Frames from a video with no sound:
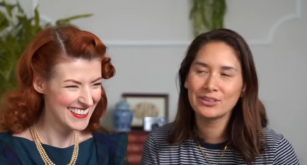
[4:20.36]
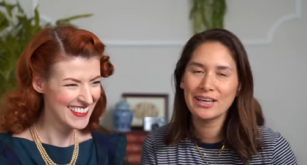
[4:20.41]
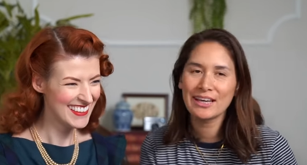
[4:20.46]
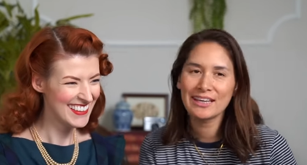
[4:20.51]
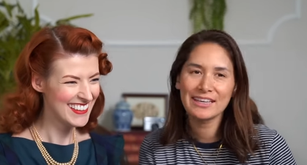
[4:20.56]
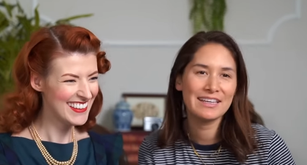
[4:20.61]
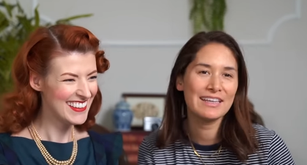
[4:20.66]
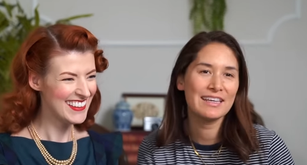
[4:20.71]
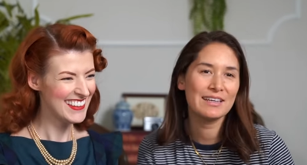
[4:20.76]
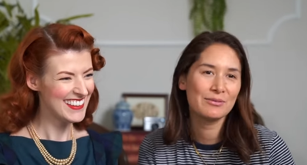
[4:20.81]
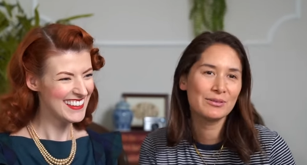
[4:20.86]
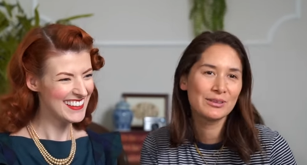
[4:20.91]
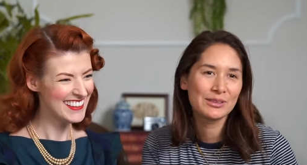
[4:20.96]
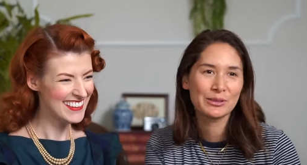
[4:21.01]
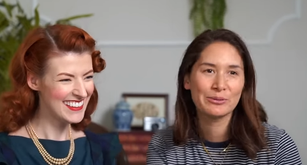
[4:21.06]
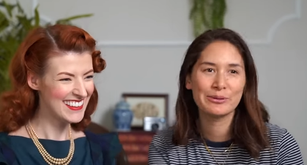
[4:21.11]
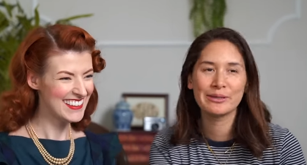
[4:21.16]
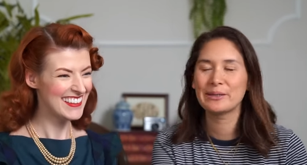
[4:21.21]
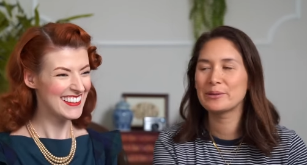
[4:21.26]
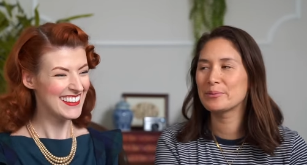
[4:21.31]
Speaker 1: yet here will do
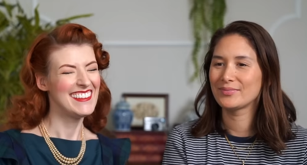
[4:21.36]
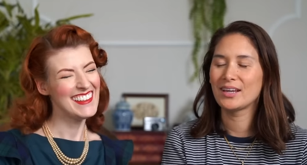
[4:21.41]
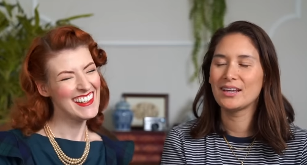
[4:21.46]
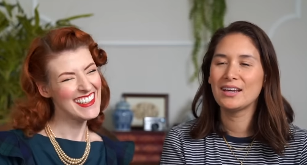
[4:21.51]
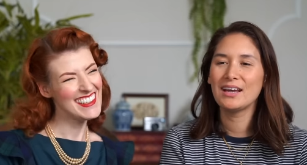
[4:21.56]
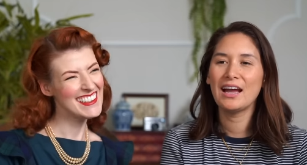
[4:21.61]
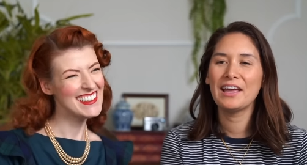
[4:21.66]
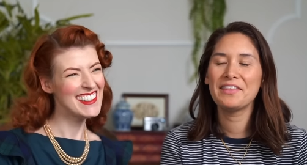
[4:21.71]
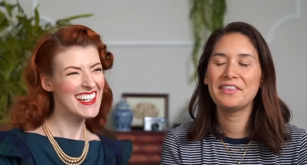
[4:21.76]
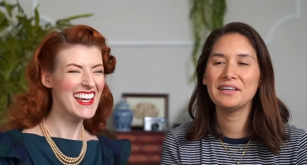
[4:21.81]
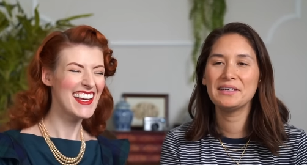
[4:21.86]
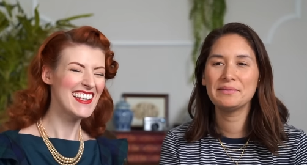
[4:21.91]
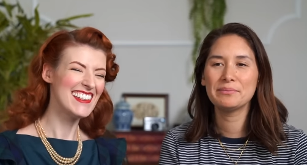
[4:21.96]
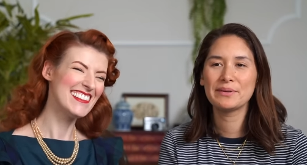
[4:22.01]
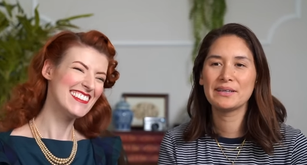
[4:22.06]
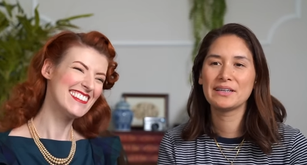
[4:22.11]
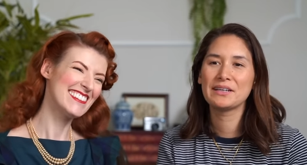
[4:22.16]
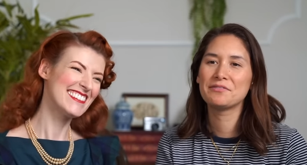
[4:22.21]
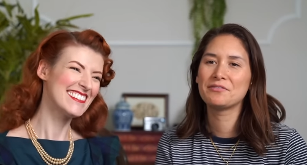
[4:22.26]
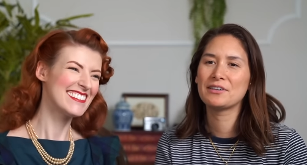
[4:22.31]
it. That's I nice. think
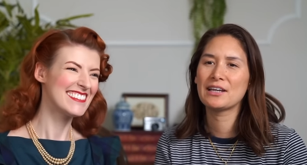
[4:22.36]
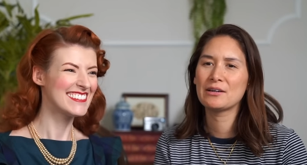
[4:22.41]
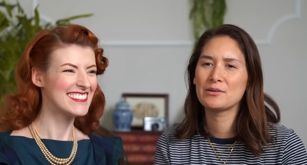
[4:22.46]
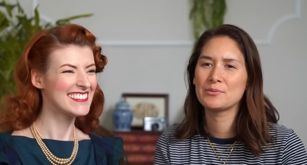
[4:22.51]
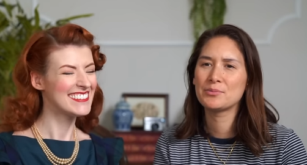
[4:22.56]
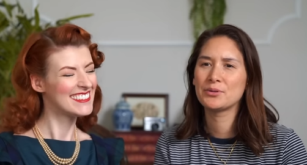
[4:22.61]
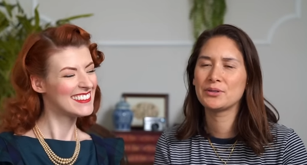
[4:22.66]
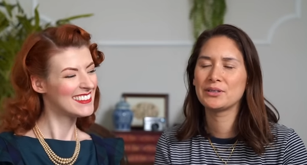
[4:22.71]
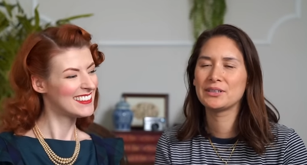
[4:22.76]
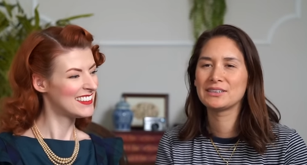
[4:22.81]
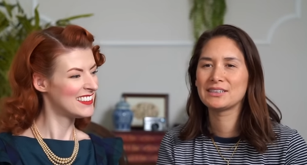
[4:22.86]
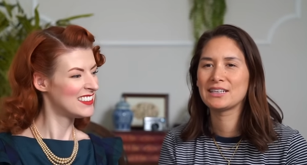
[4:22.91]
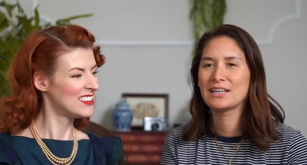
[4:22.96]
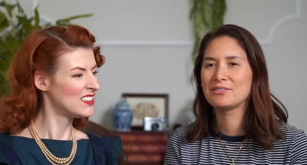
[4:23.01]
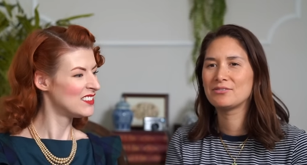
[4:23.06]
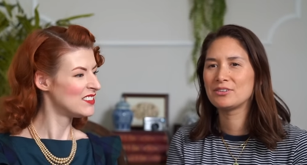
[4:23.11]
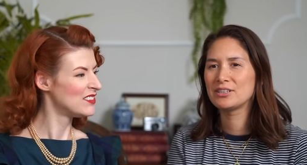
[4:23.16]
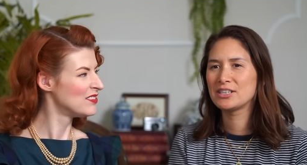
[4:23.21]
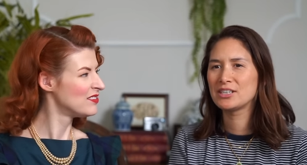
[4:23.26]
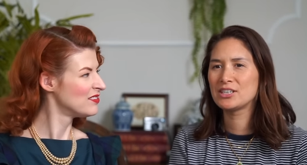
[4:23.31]
being a flower boy is
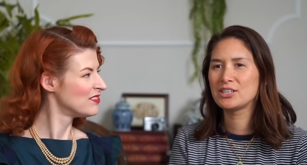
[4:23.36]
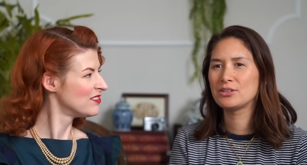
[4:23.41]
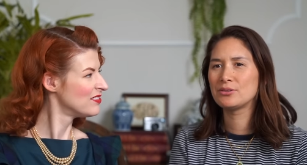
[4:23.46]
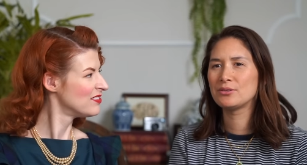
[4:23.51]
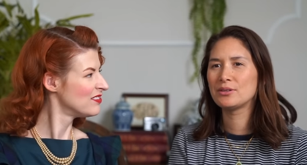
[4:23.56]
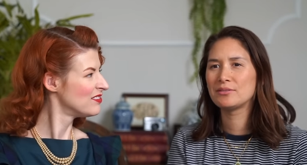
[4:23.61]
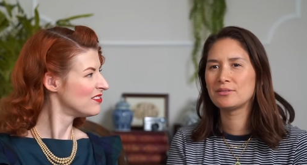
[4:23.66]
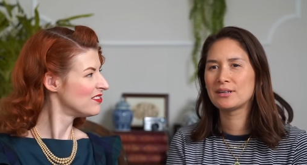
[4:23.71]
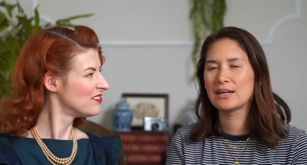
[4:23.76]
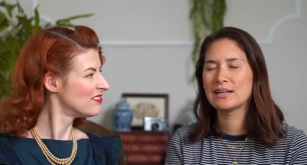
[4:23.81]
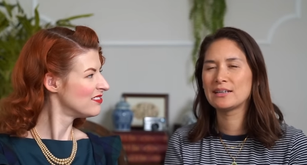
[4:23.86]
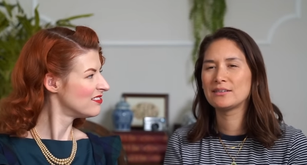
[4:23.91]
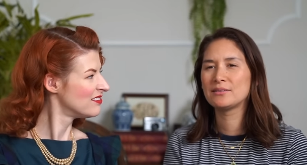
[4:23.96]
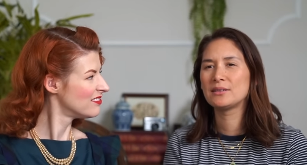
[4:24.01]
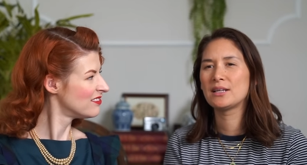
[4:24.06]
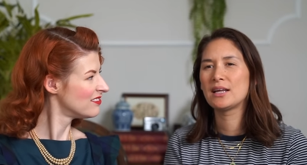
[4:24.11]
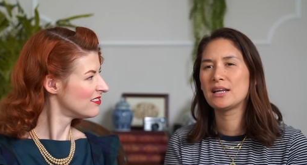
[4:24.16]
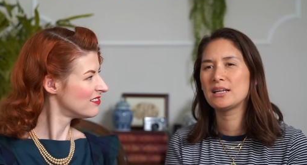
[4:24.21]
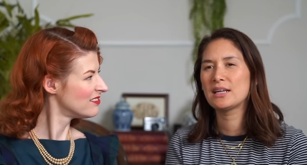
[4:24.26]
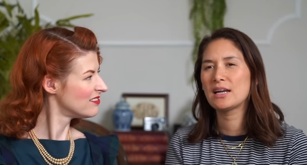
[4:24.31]
like really cute around
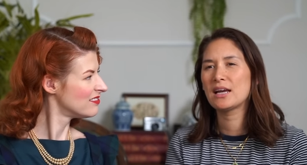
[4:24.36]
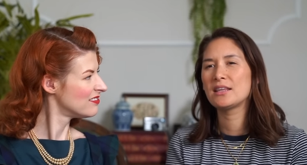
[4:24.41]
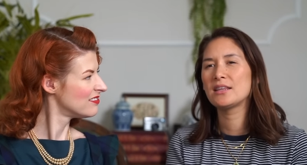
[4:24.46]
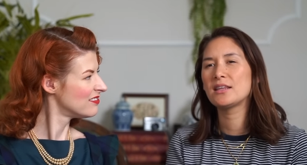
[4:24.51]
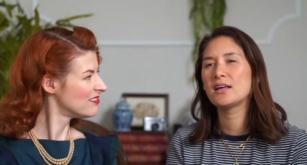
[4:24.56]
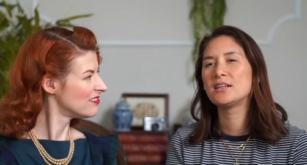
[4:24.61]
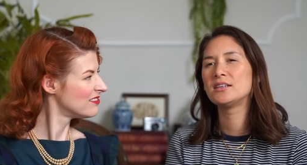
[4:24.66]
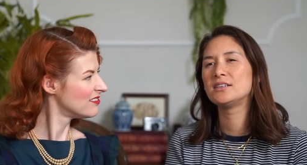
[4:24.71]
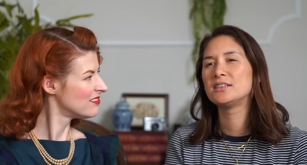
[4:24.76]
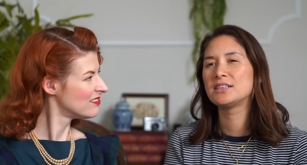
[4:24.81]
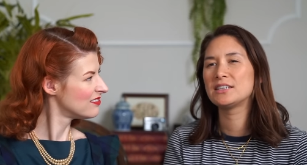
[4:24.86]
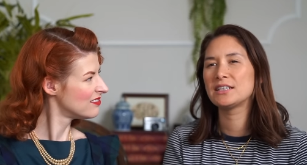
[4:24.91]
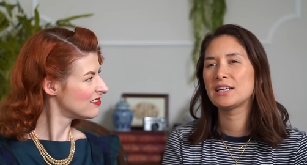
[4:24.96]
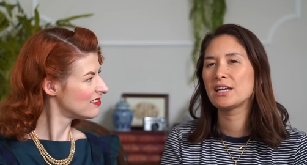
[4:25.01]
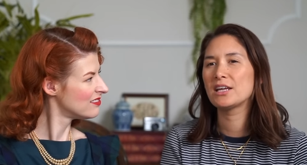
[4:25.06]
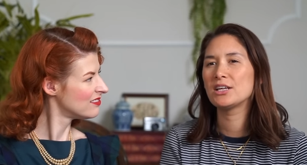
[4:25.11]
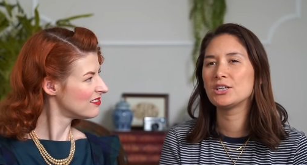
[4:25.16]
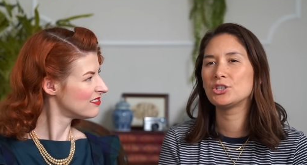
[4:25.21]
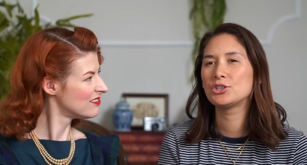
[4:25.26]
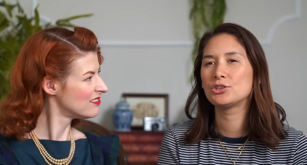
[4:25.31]
like at under the
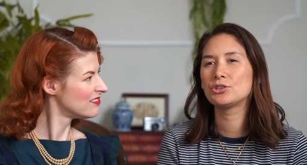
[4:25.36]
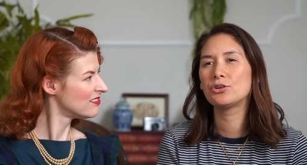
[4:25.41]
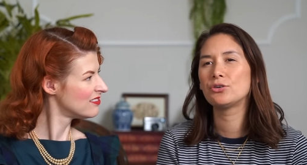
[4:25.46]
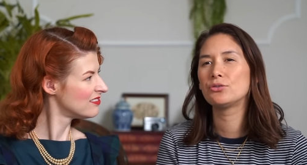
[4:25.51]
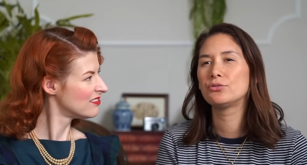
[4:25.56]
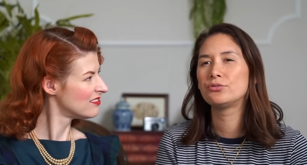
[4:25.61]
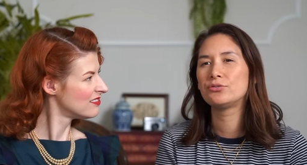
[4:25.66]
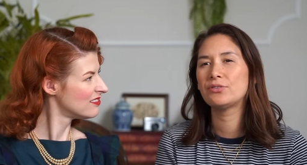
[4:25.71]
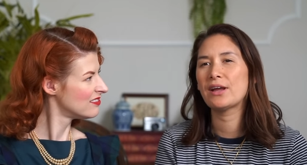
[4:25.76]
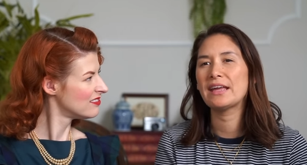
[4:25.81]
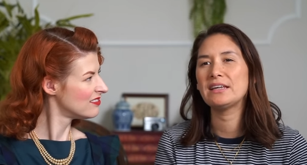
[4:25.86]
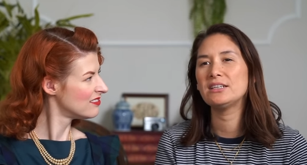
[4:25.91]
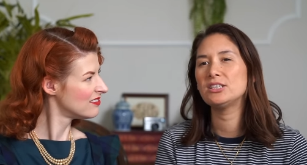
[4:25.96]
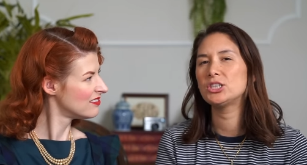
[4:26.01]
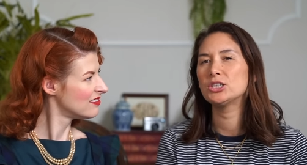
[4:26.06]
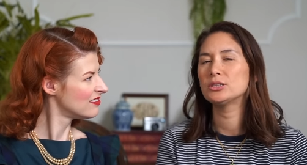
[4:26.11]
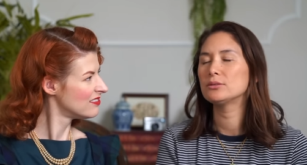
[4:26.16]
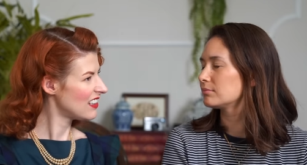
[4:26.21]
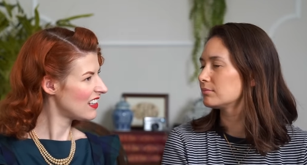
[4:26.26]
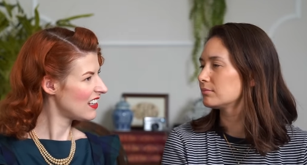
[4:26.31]
age of
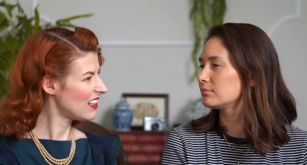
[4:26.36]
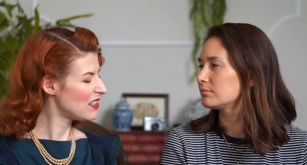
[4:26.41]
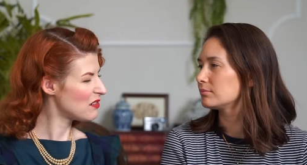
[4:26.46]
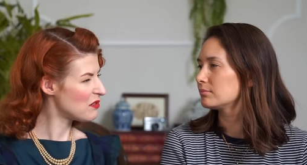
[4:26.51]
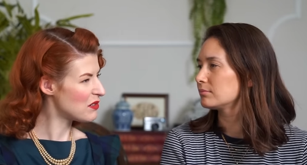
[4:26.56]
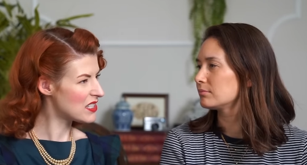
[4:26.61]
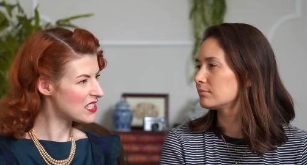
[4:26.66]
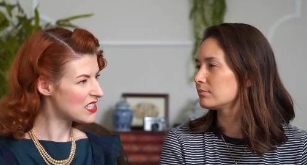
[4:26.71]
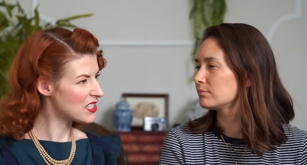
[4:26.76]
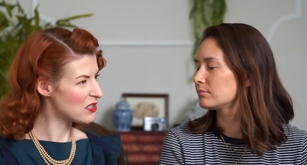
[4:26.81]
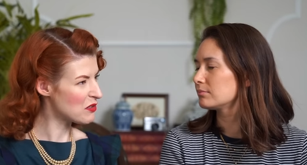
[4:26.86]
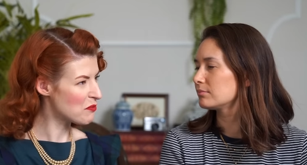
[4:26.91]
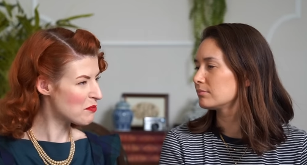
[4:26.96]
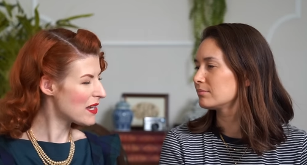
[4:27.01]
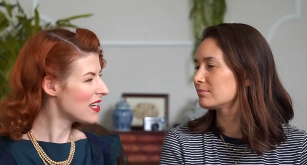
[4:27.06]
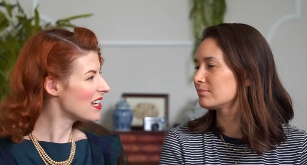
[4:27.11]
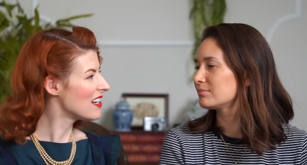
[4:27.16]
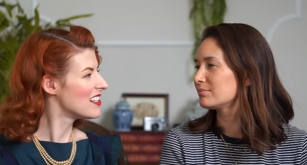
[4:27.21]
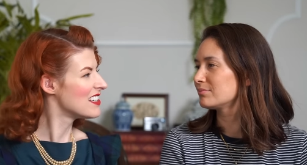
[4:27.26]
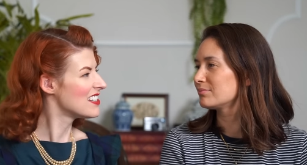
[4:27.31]
eight.
Speaker 2: He would still
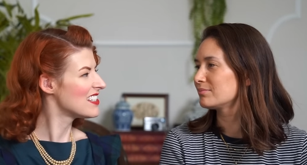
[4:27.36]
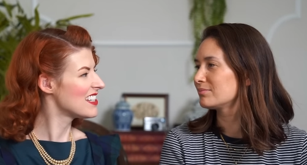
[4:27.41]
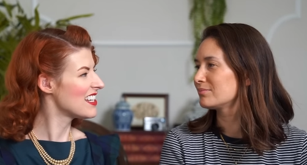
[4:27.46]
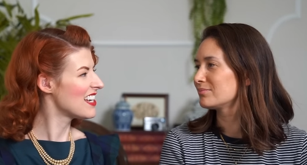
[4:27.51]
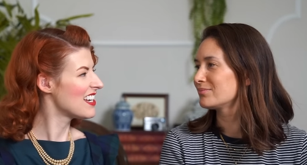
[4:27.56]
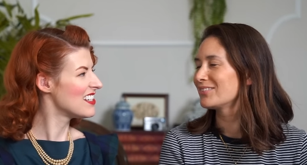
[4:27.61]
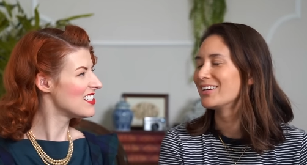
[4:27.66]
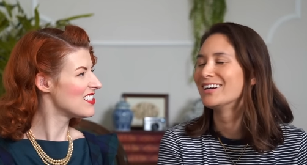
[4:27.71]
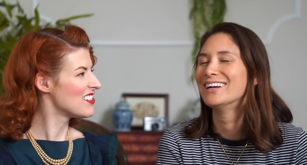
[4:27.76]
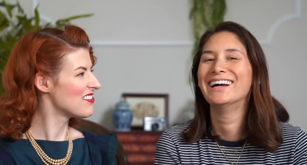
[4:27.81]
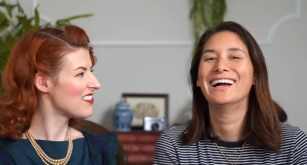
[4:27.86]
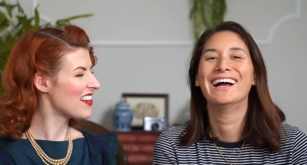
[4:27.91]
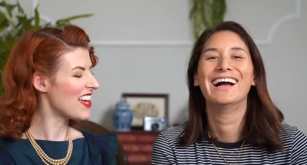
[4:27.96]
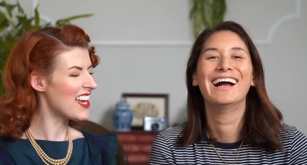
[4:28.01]
be under the age of